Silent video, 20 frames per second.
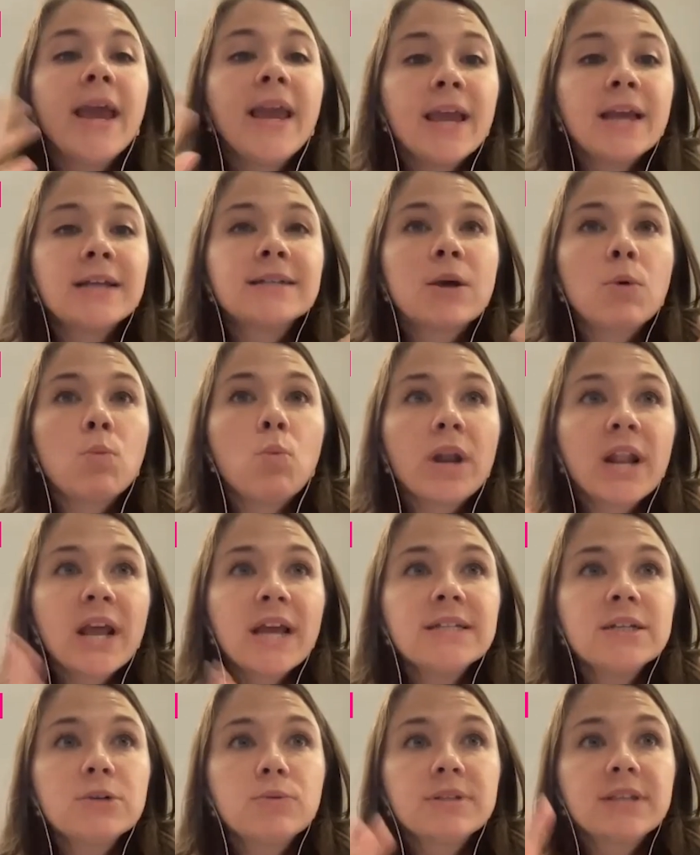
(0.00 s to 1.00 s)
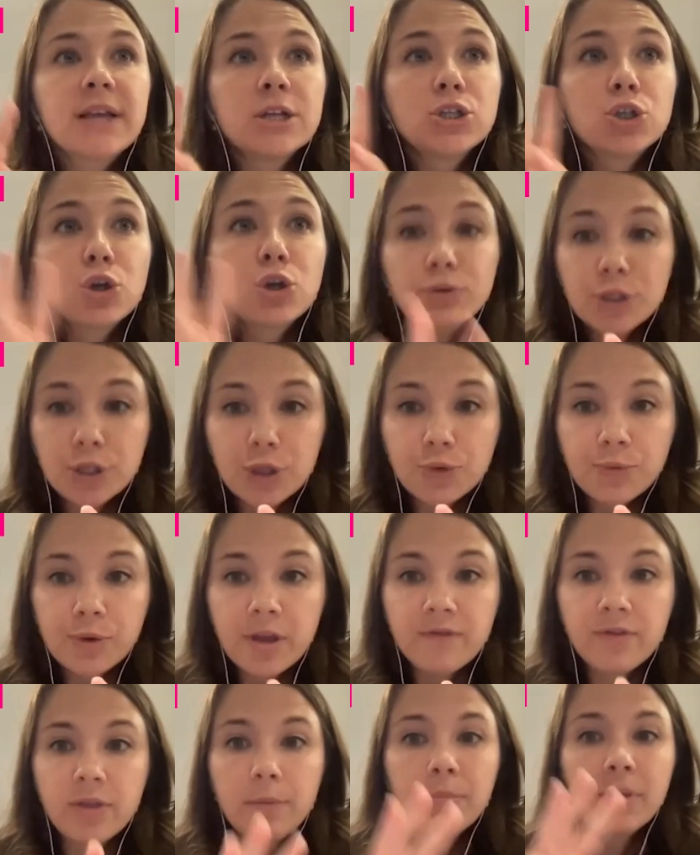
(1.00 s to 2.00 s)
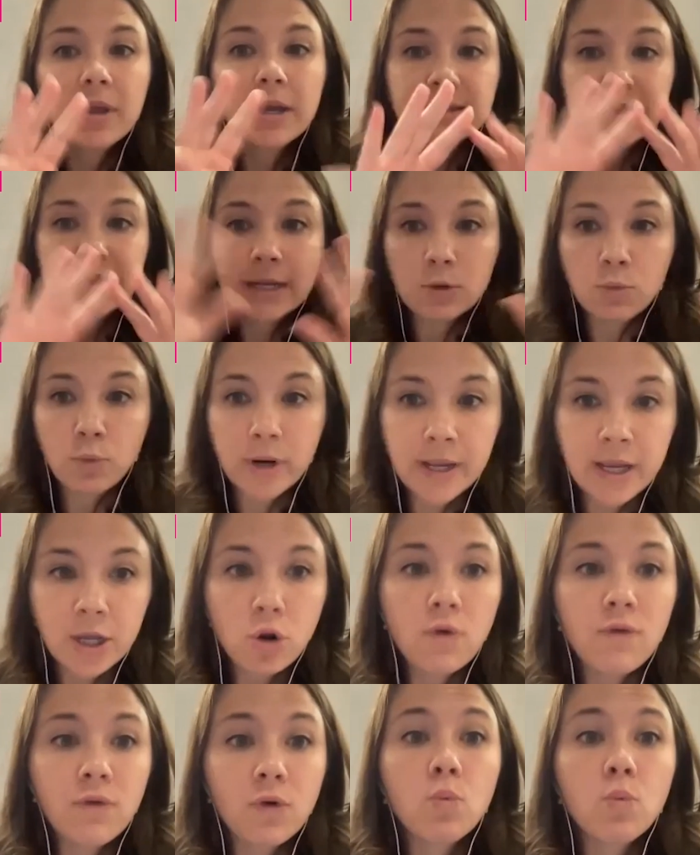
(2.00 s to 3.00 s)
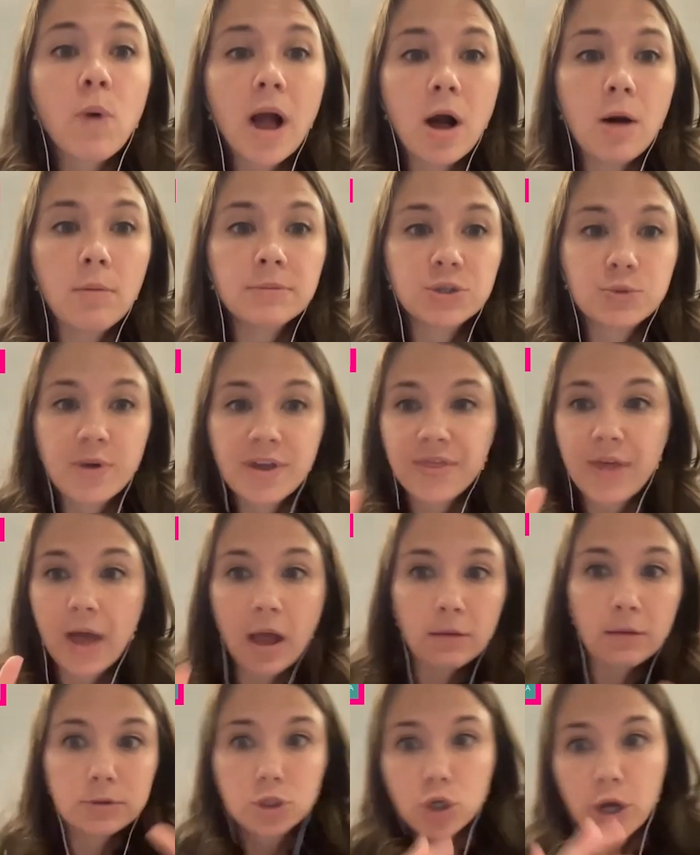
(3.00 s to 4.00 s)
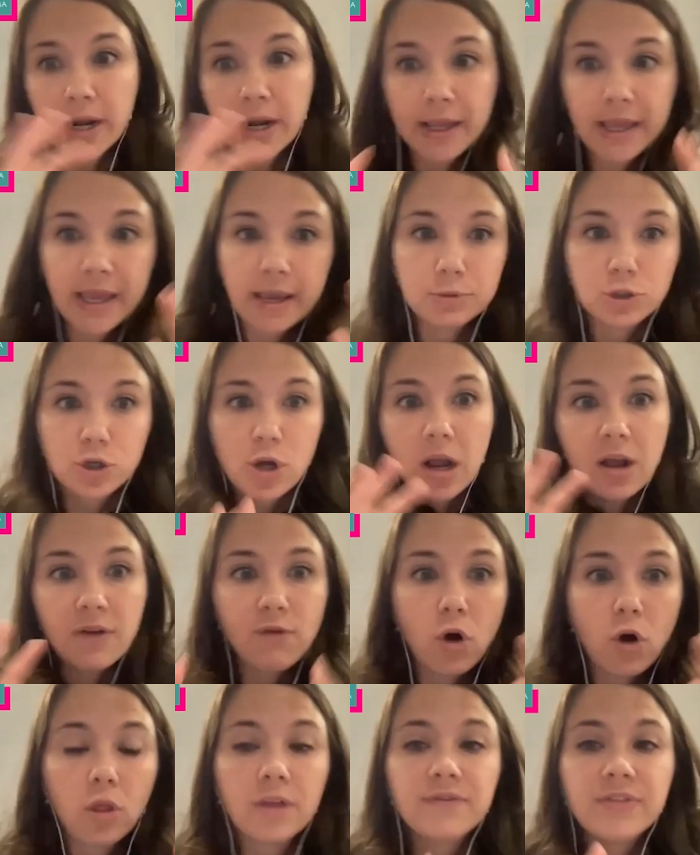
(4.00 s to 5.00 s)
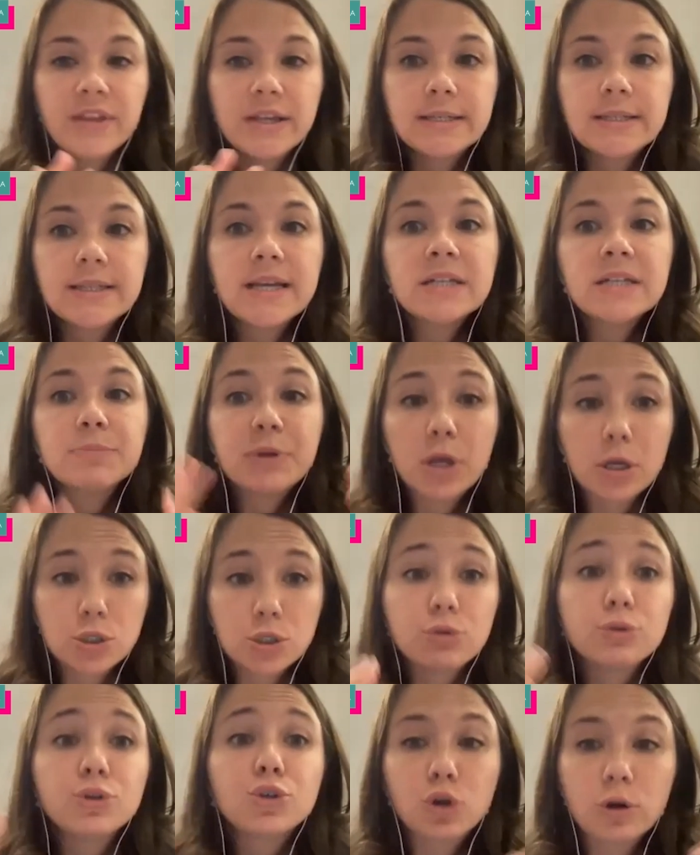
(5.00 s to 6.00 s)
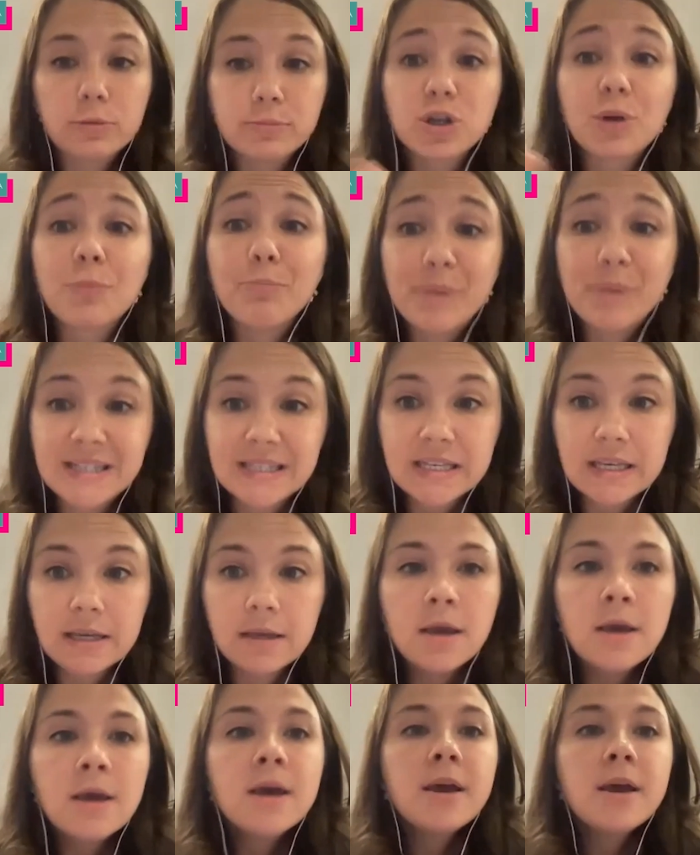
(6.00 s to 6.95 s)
And what I did was I chose 3 of them because I didn't want to get overwhelmed with trying to keep track of all of these things because those groups are busy.